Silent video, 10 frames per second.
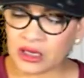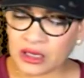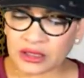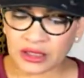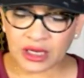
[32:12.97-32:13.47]

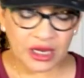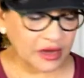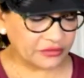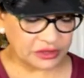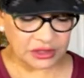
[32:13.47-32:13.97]
Then I
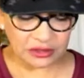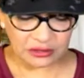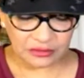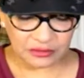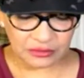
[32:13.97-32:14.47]
have
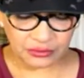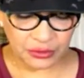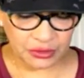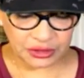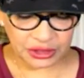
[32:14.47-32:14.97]
some
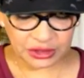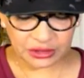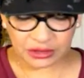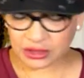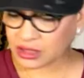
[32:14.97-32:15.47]

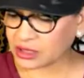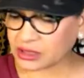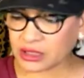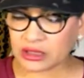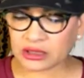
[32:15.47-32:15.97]
brooches, and I
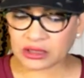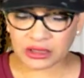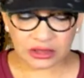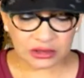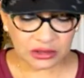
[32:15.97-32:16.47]
think
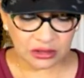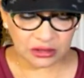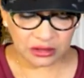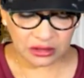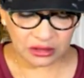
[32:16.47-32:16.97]
these
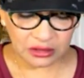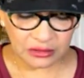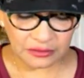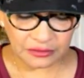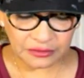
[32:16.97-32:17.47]
are
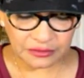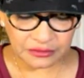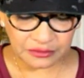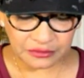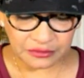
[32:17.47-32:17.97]
all,
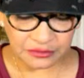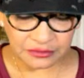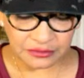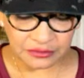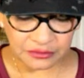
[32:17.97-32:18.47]

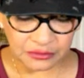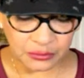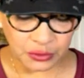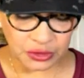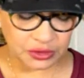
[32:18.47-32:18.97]

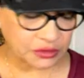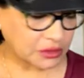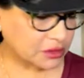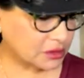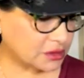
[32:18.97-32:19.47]
well, this one
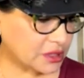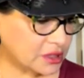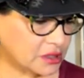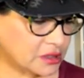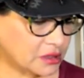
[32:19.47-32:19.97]
doesn't say
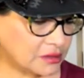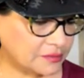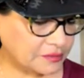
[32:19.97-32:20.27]
nothing.